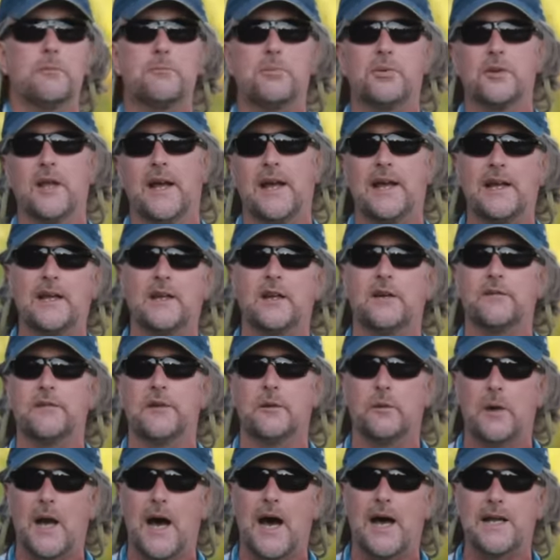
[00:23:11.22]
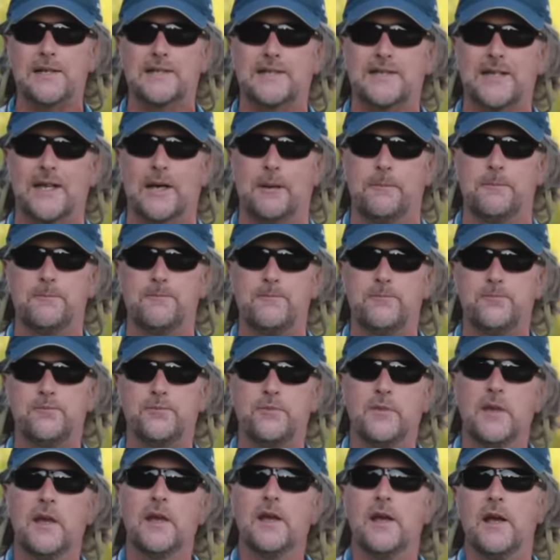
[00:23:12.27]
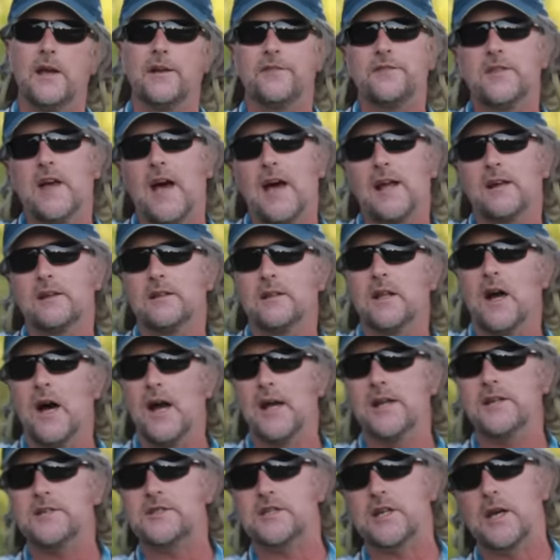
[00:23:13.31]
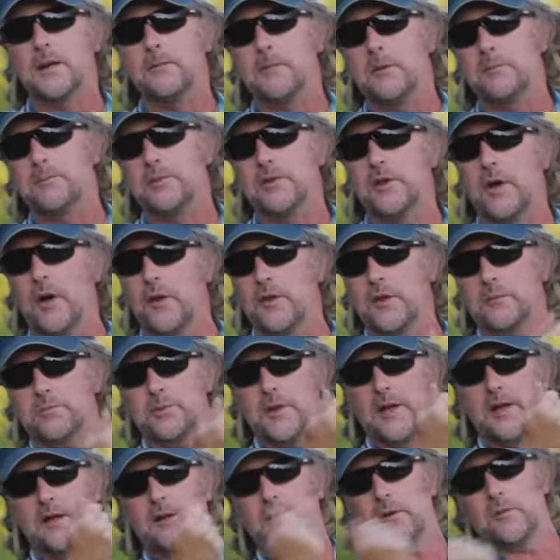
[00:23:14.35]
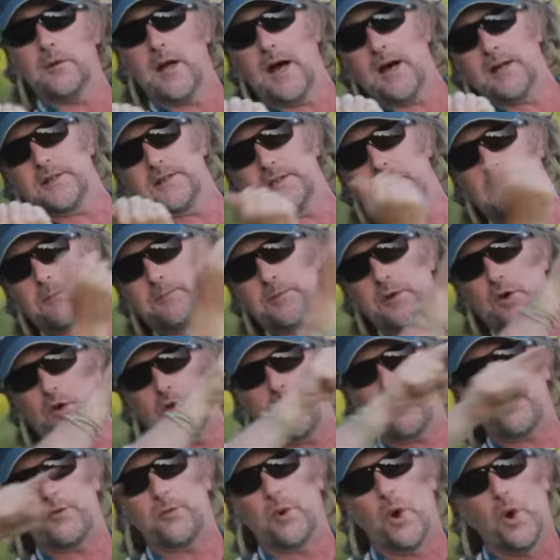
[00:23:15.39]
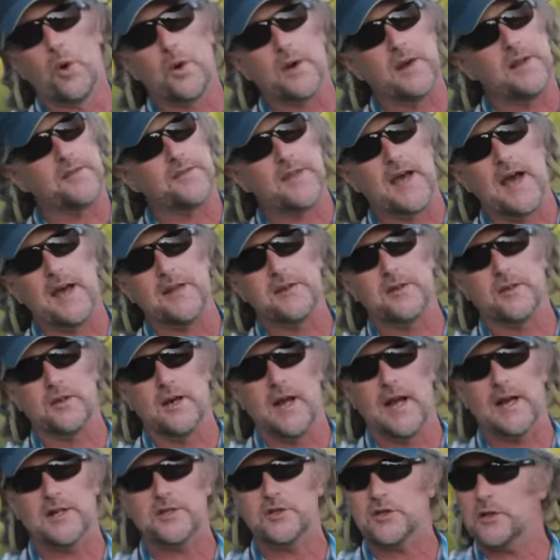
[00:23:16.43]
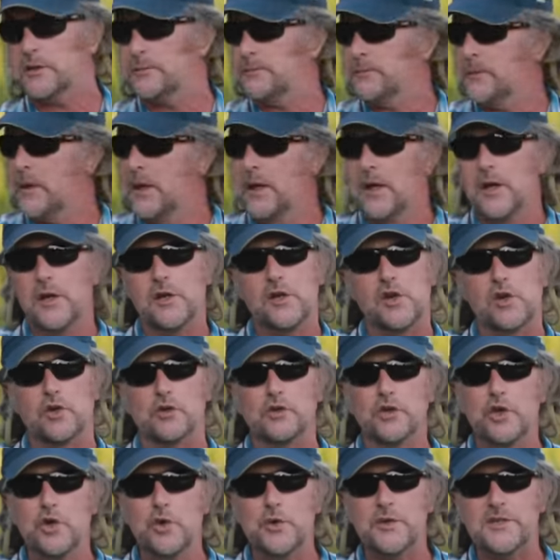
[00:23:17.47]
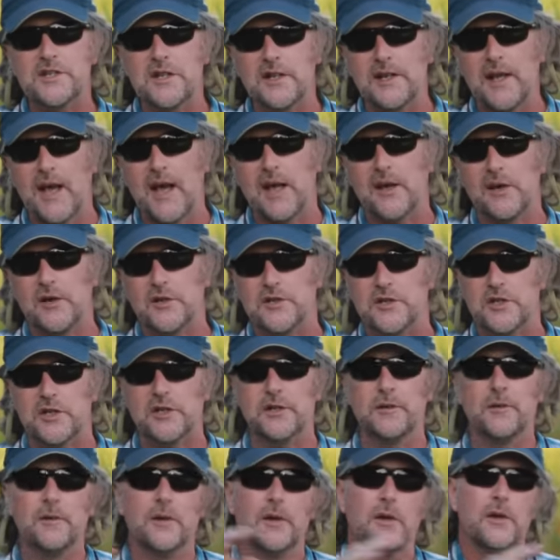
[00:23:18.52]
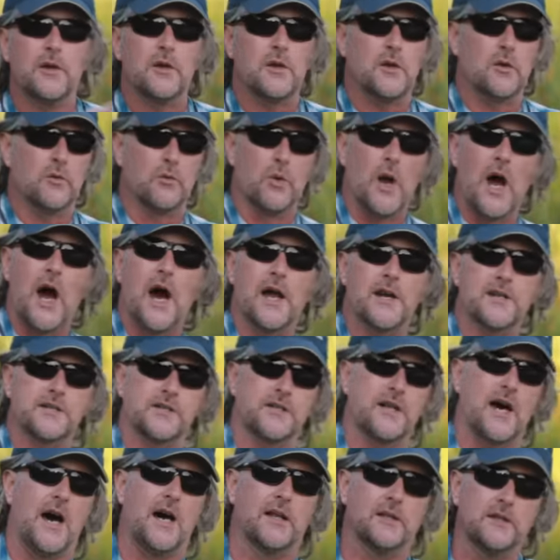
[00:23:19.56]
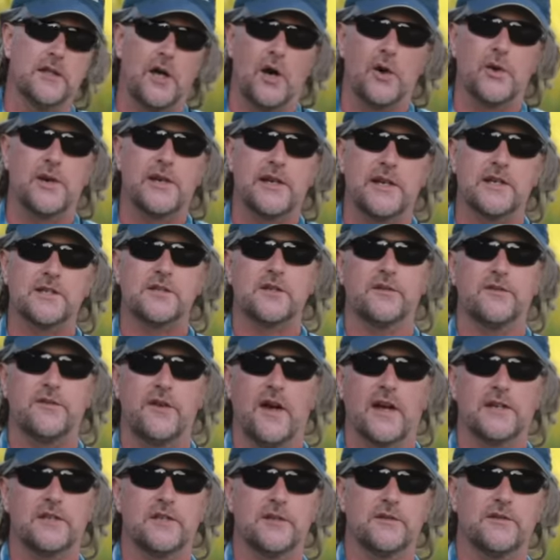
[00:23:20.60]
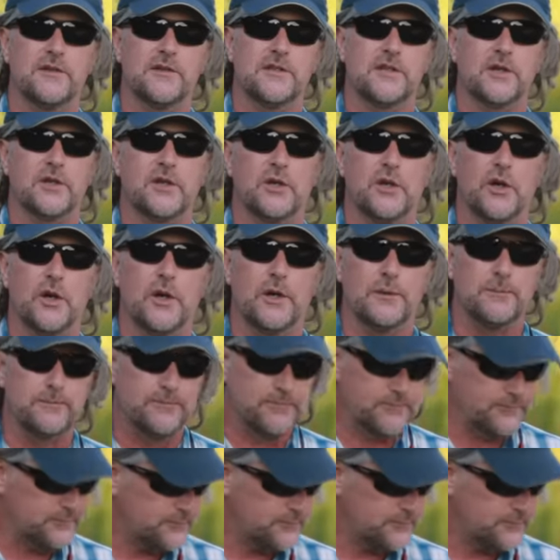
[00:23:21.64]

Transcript: the plane of the rod tip. If that line is coming below the plane of the rod tip, you're throwing it that direction, you're losing energy, your rod is not loading as effective as it could.